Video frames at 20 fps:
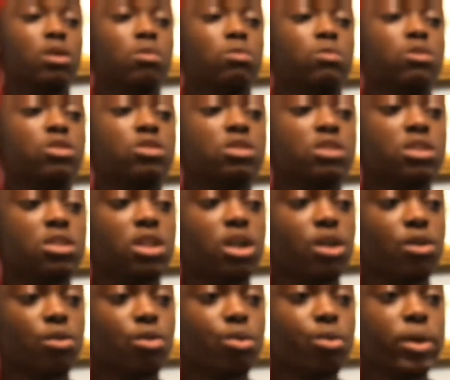Because
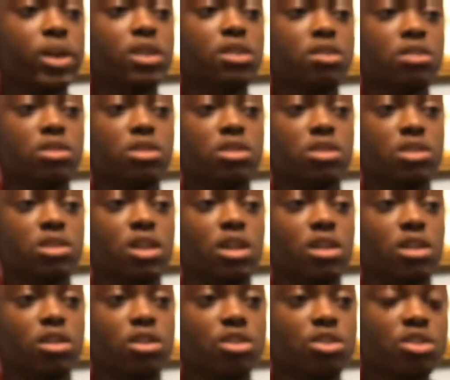they're acquaintances, like
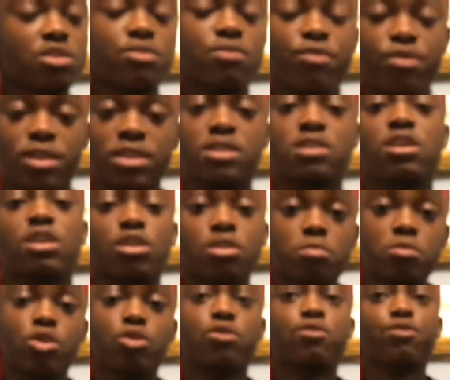they're just friends that you
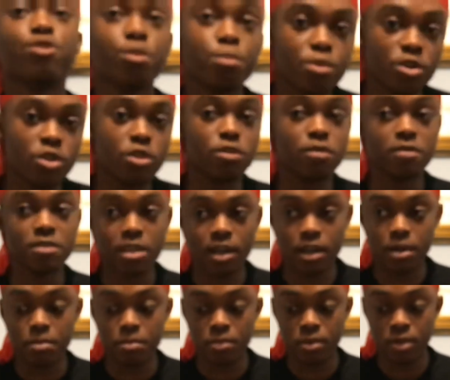meet over a period of time.